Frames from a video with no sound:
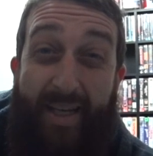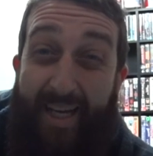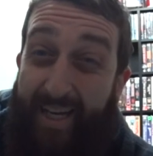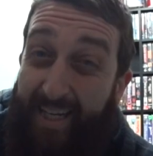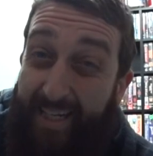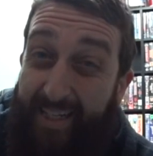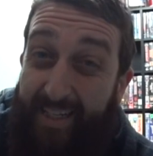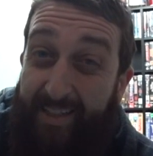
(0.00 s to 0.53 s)

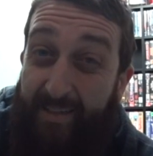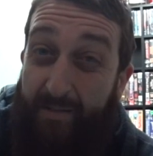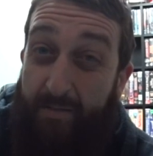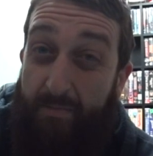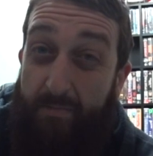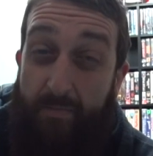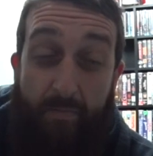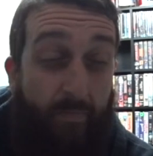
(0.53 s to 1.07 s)
killing it.
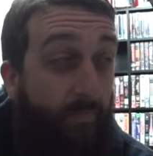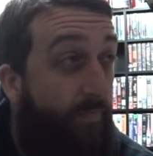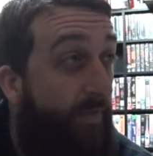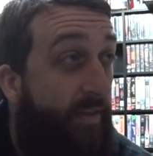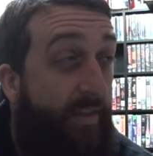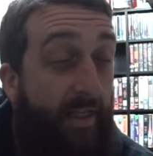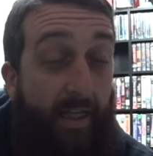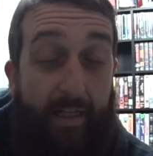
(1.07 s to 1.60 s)

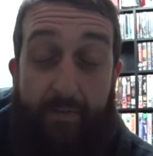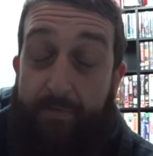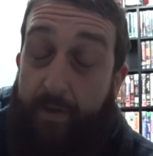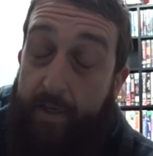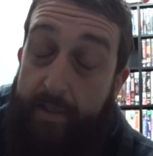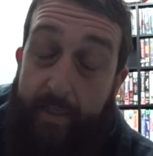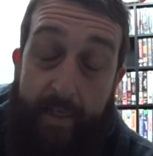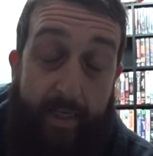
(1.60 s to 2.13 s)
Selling
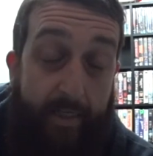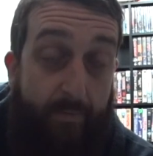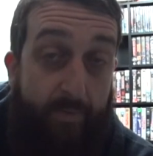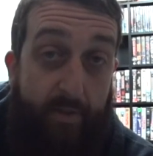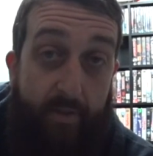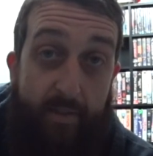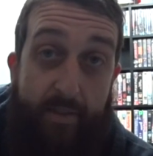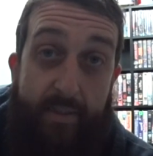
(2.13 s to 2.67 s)
fucking
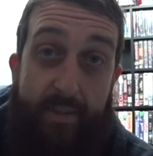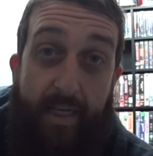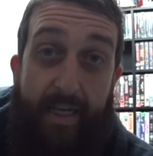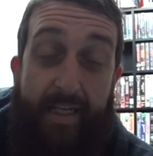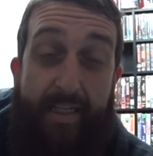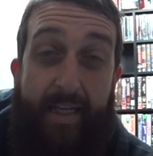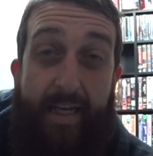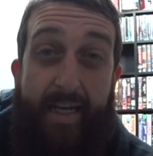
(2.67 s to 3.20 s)
heaps.
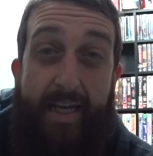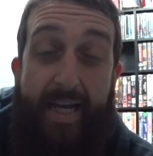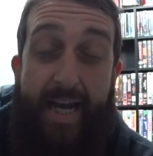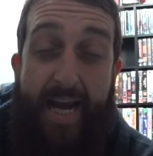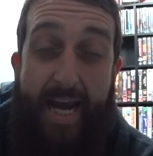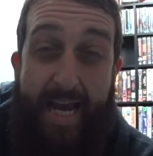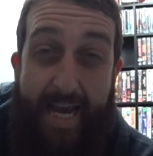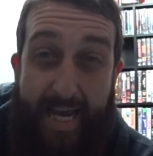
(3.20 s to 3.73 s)
Selling
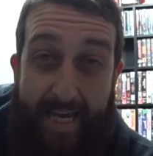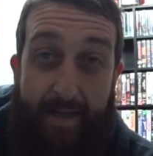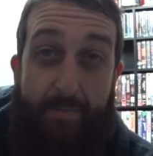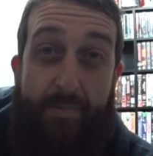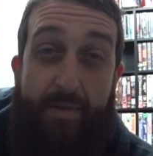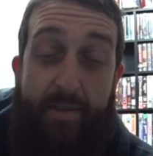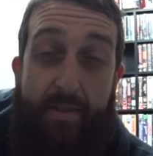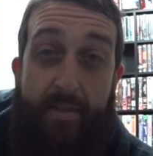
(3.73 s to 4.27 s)

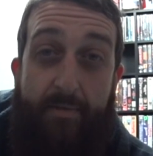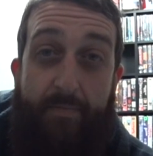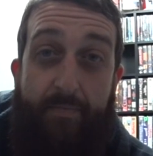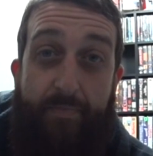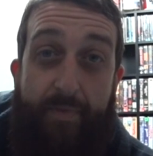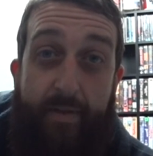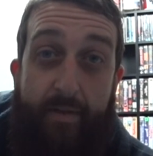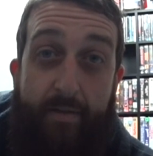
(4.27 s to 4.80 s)
heaps.
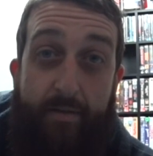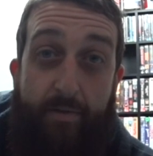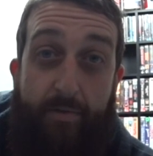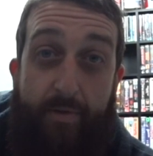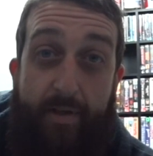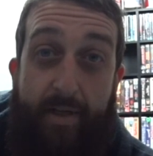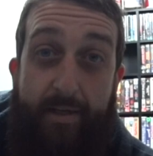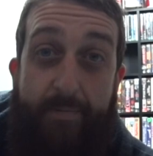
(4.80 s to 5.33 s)

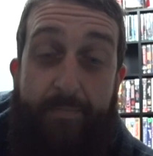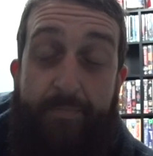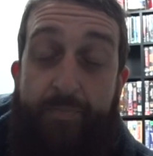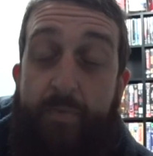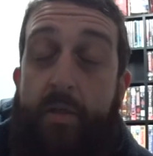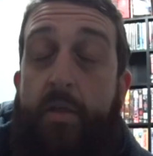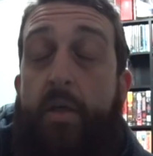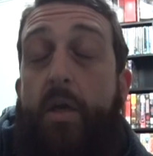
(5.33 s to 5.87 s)
Okay?
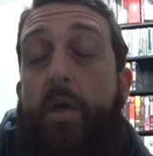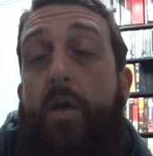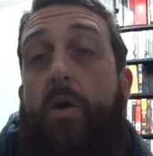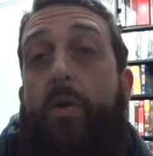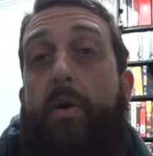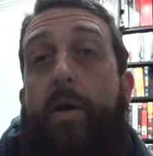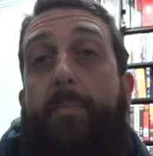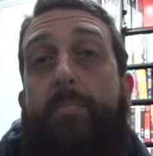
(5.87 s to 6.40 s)

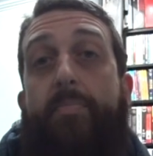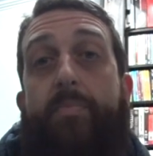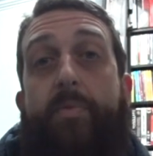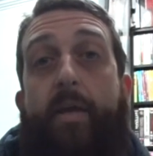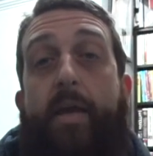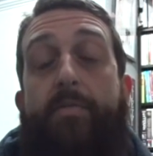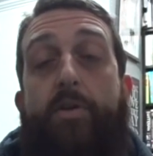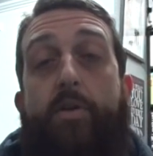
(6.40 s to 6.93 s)
Alright.
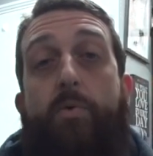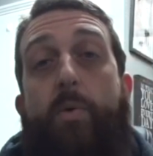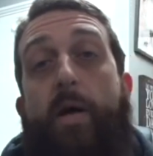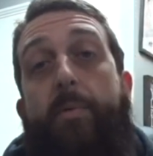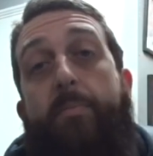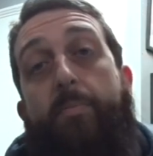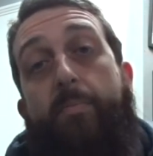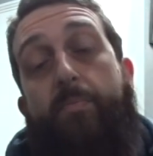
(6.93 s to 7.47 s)
Have a good
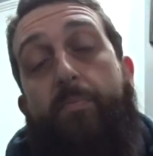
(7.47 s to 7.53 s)
one.